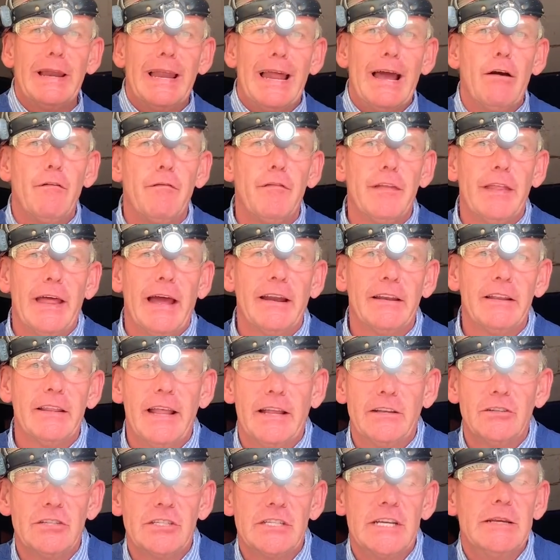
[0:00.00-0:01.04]
allow for that, and
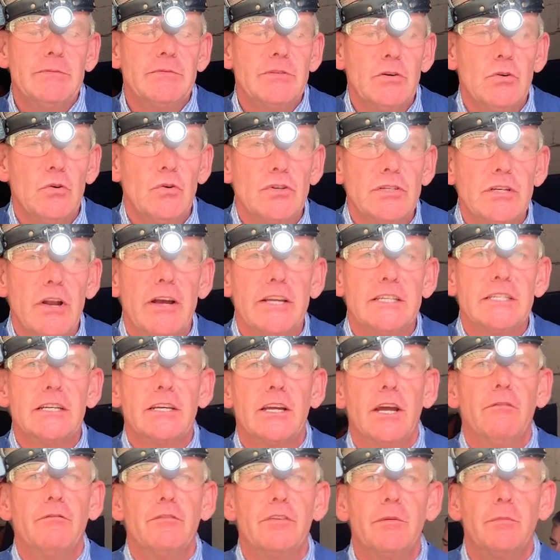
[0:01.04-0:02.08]
that just keeps the horse nice
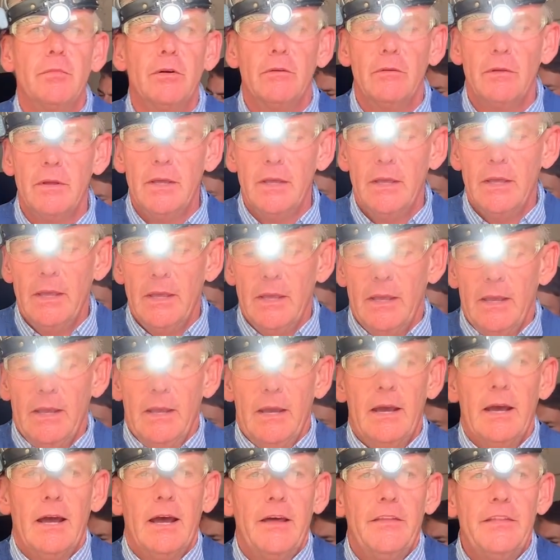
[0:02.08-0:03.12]
and comfortable.
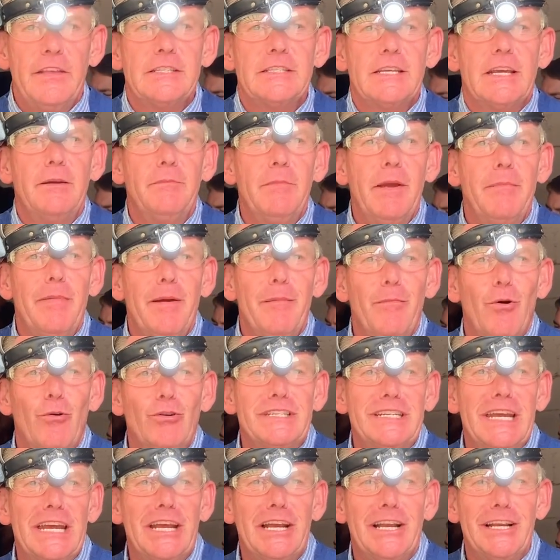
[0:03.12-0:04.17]
This can be a bit more
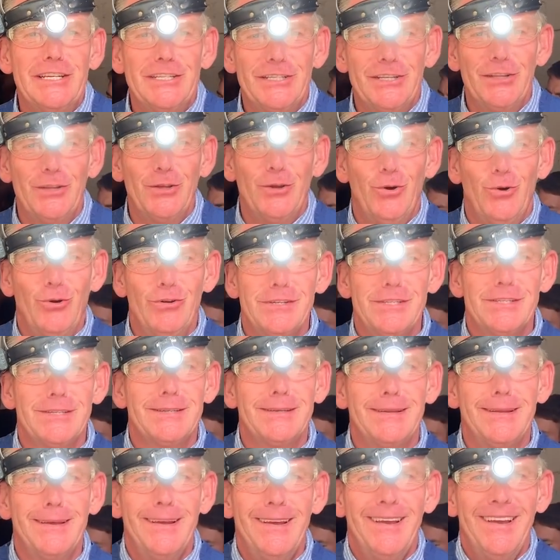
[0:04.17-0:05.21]
ticklish to the
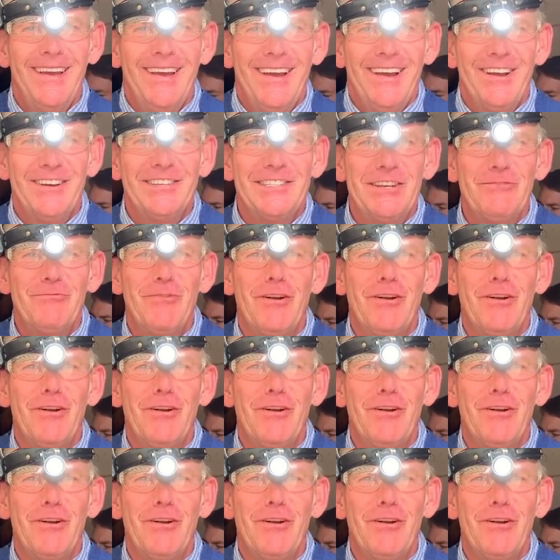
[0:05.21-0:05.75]
horse because it